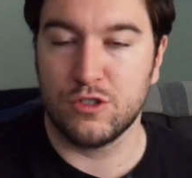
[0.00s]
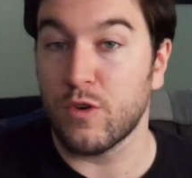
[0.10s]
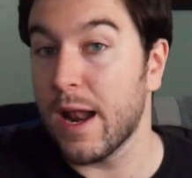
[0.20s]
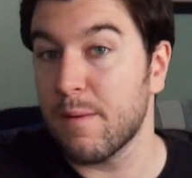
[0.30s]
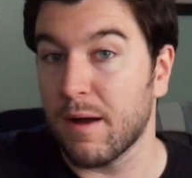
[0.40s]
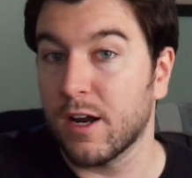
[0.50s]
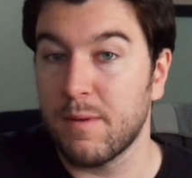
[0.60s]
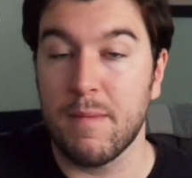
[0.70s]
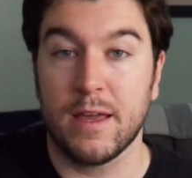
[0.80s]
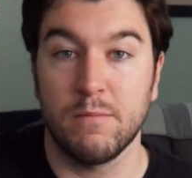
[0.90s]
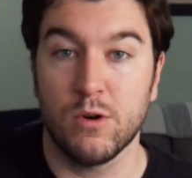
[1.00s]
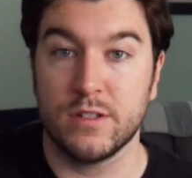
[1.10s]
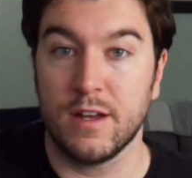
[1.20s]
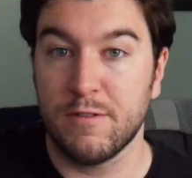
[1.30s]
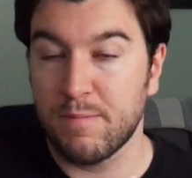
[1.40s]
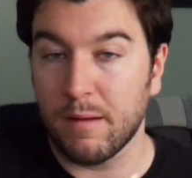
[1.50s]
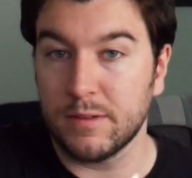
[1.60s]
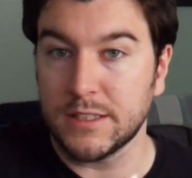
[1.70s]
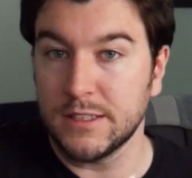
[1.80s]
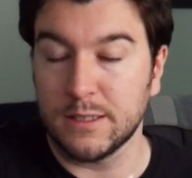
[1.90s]
Straight up, I'm going to be making more stuff. You've
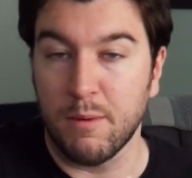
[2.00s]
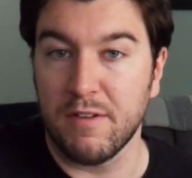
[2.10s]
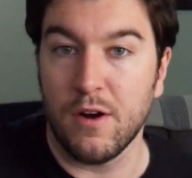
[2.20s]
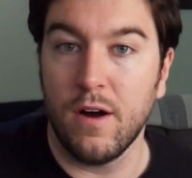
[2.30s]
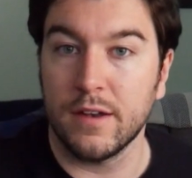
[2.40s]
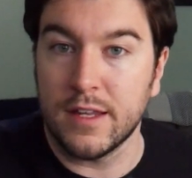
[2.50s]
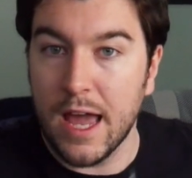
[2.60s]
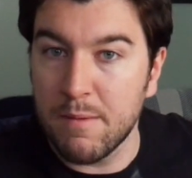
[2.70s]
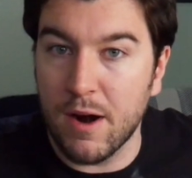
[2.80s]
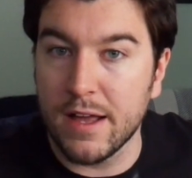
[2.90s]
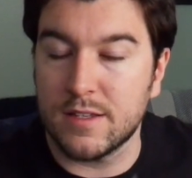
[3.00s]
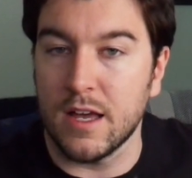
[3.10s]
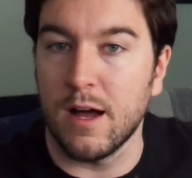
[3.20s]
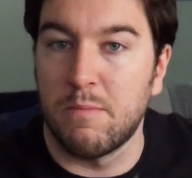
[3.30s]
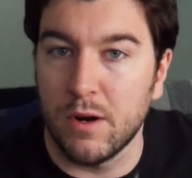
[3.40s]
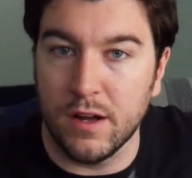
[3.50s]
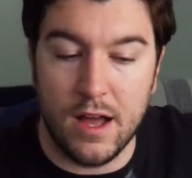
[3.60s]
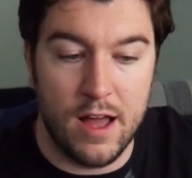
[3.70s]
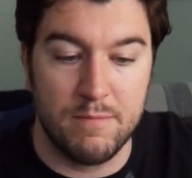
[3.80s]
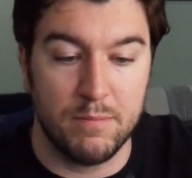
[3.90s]
probably seen some of it on Game Ranks, but
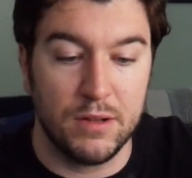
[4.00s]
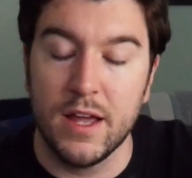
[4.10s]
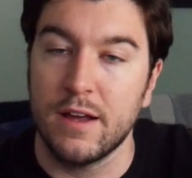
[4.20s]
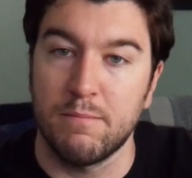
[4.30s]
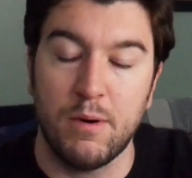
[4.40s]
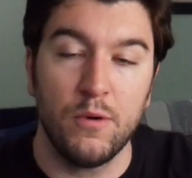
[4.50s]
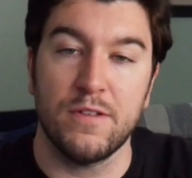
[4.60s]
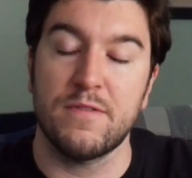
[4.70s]
I've been playing both